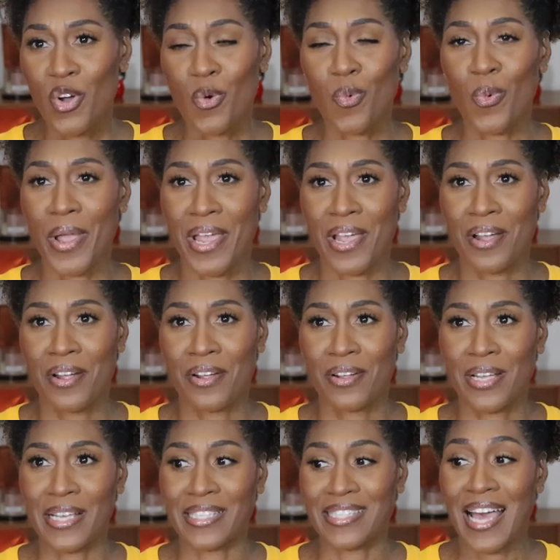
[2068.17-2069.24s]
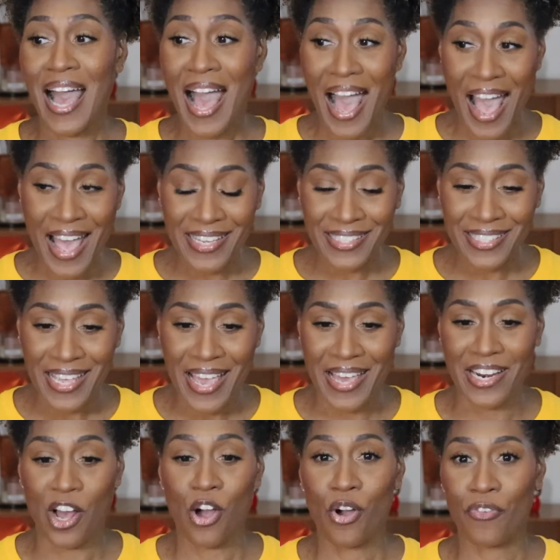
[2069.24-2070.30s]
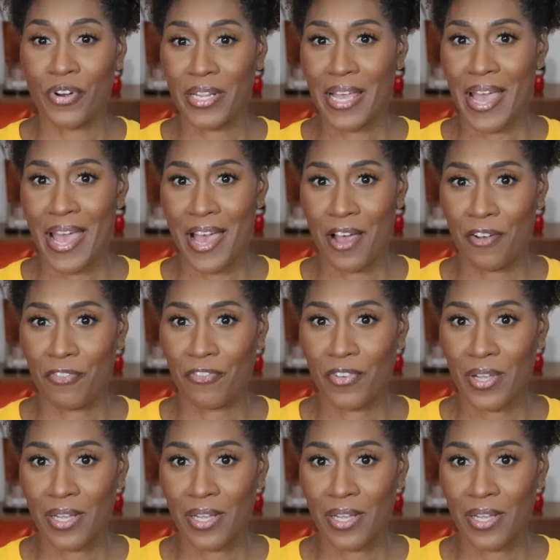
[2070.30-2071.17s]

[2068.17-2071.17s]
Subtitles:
where it's hot and I already have